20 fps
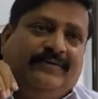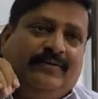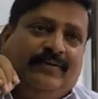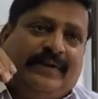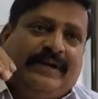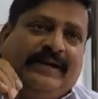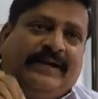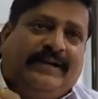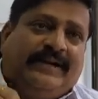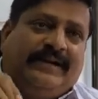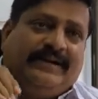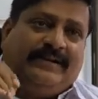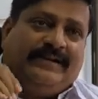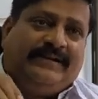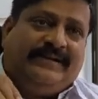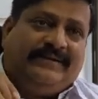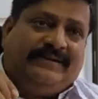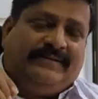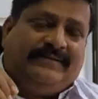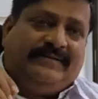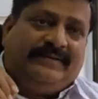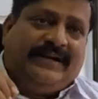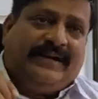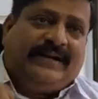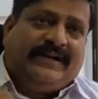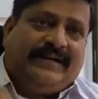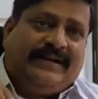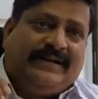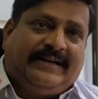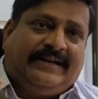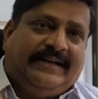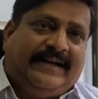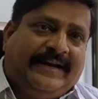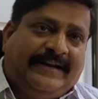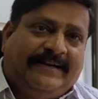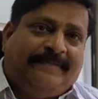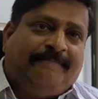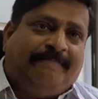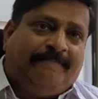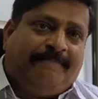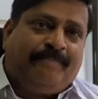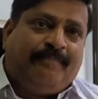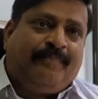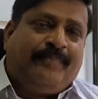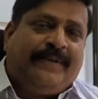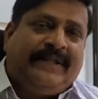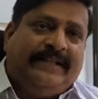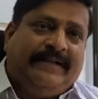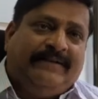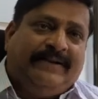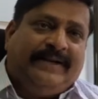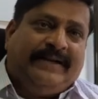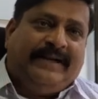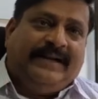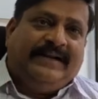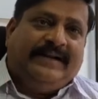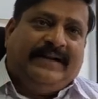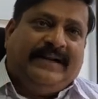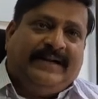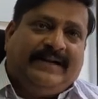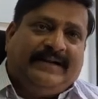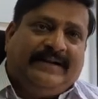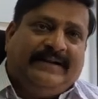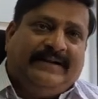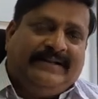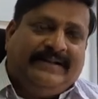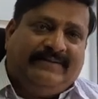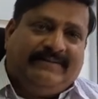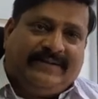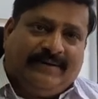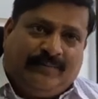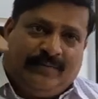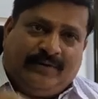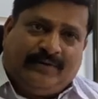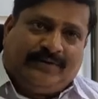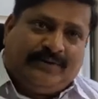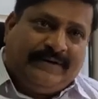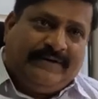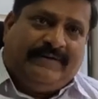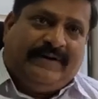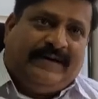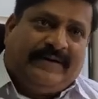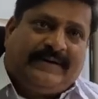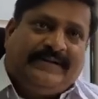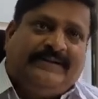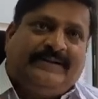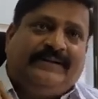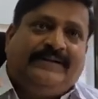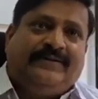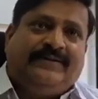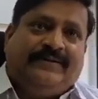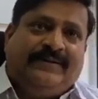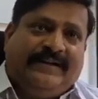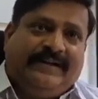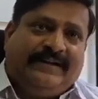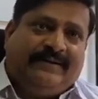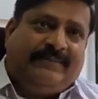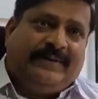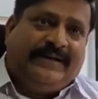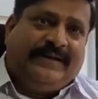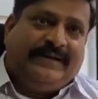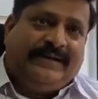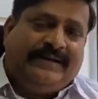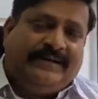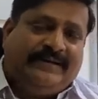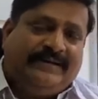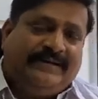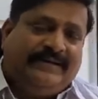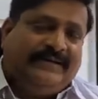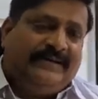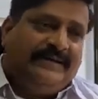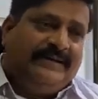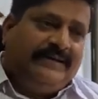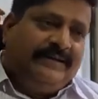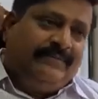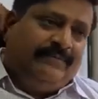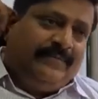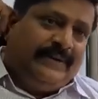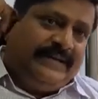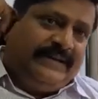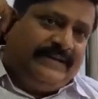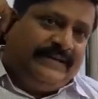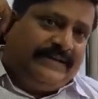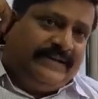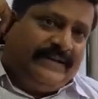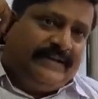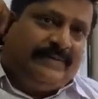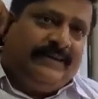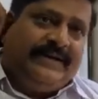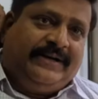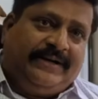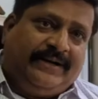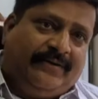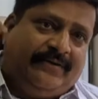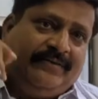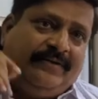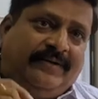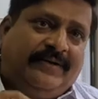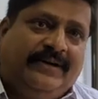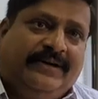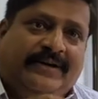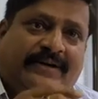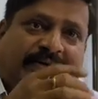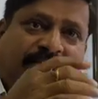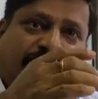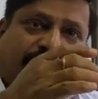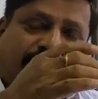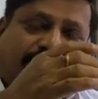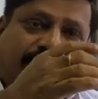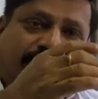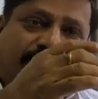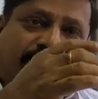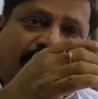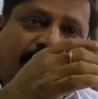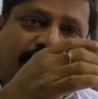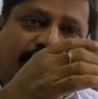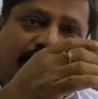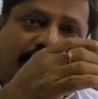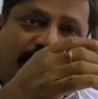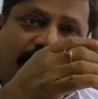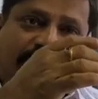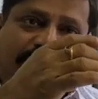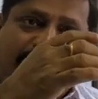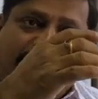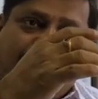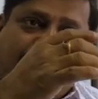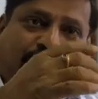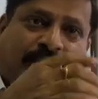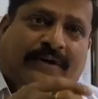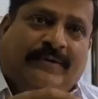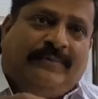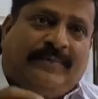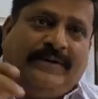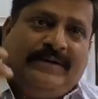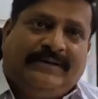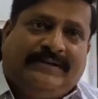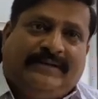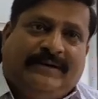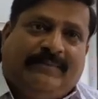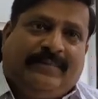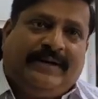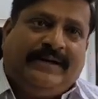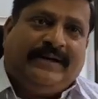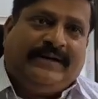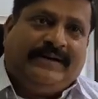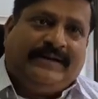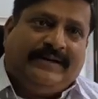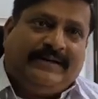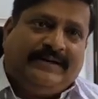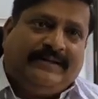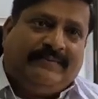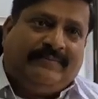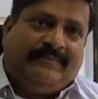looking at electric line. They were supposed to give electricity to nearby place, nearby town. So they put up a separate